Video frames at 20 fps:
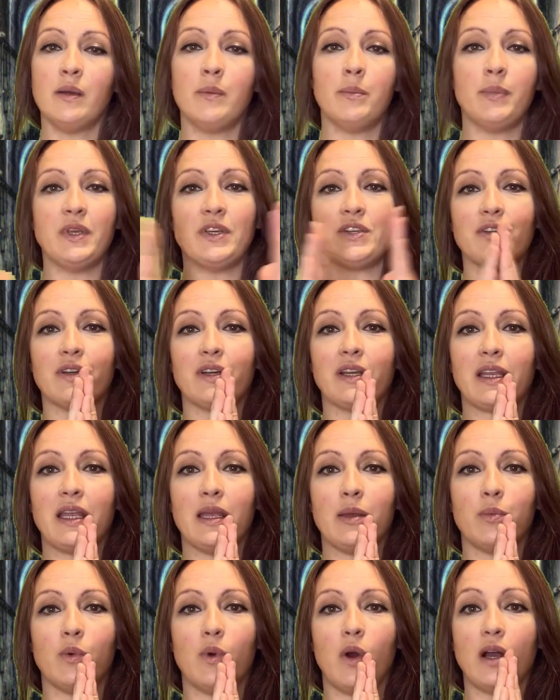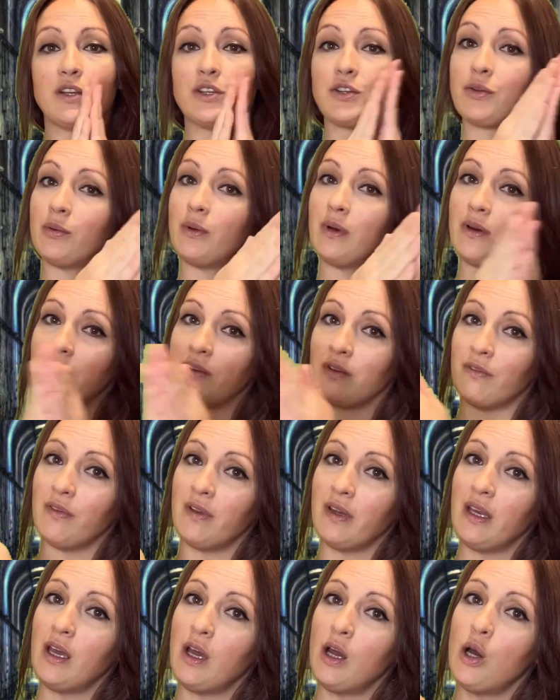be sure to keep watch throughout the
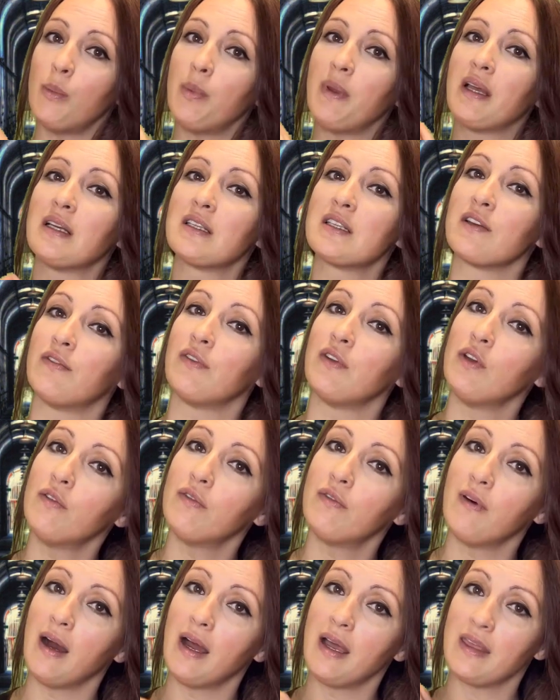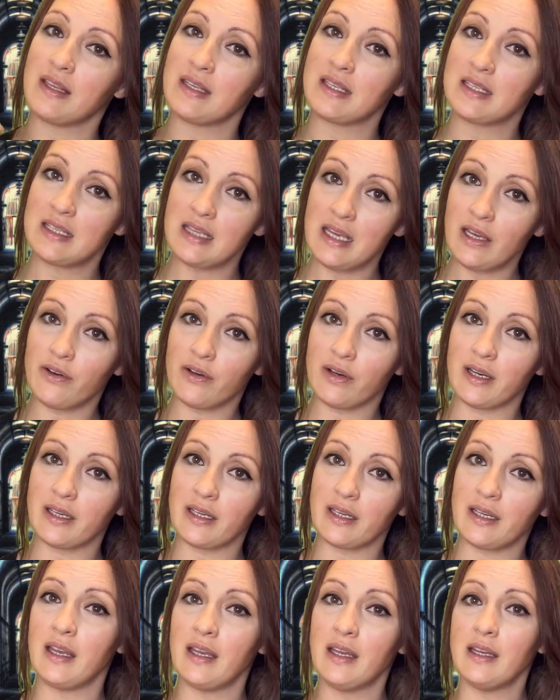video, because if you find the secret
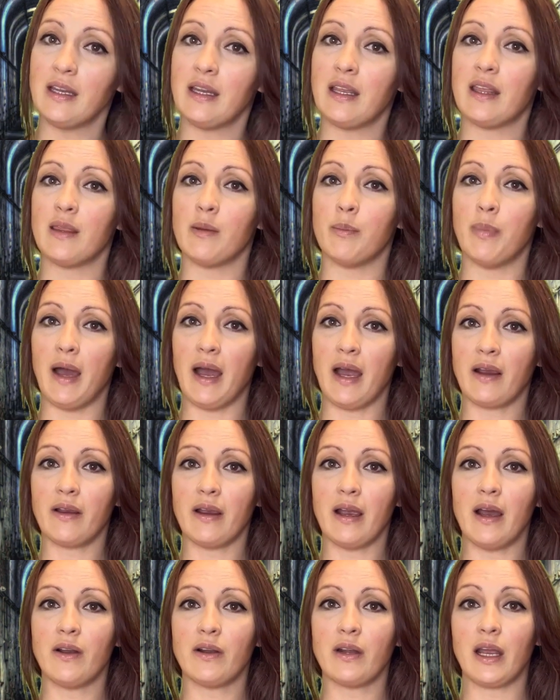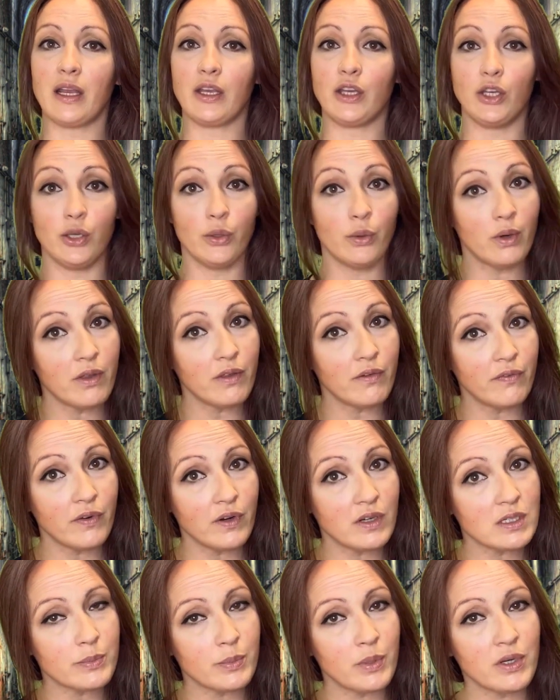hidden in the background and you are the
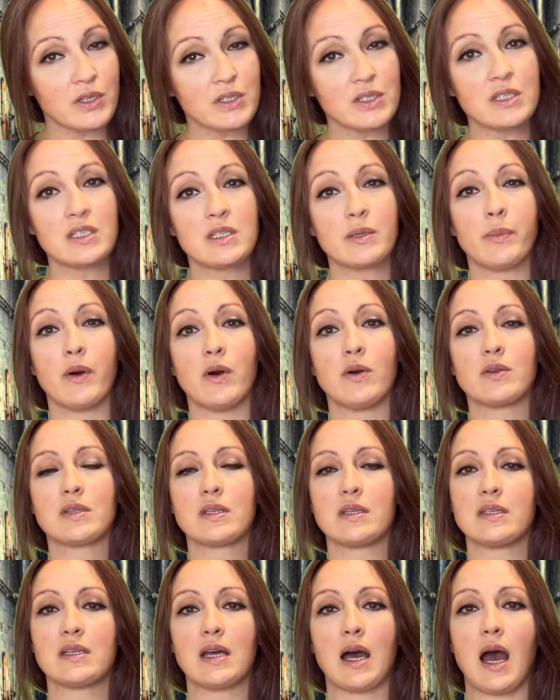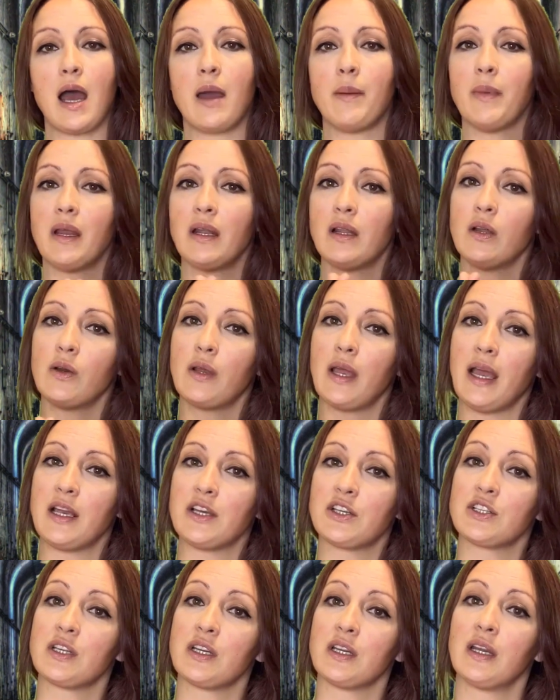first person to post the time and
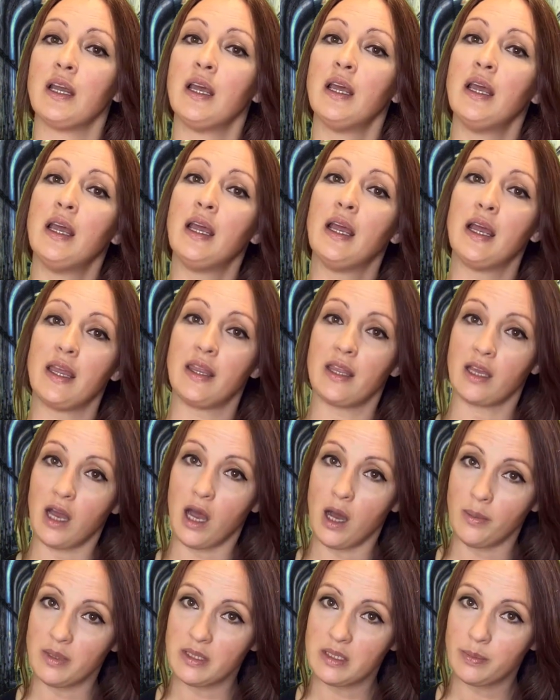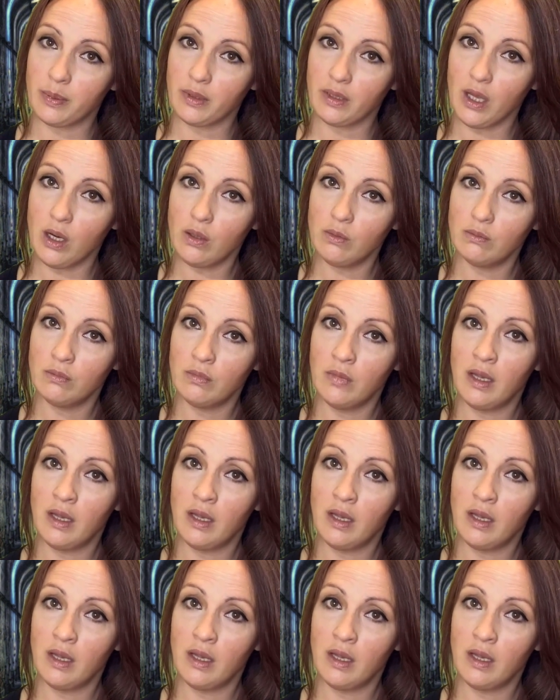location in the comments below,